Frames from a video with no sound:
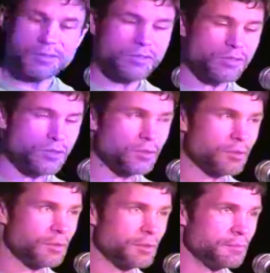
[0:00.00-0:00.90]

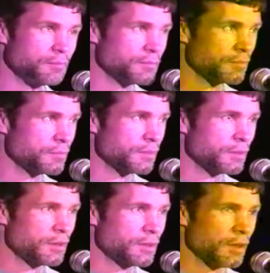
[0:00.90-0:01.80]
So
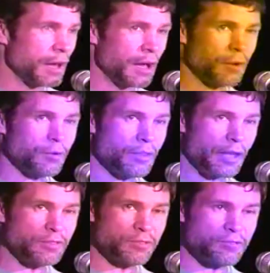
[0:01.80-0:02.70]
I owe
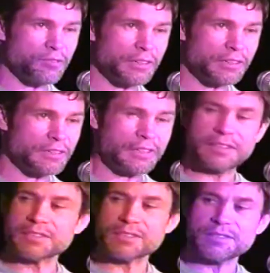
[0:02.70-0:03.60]
that to Vic
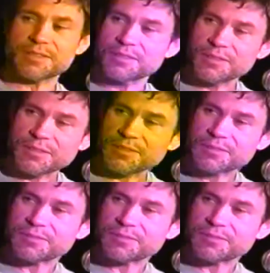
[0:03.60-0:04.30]
Dickinson and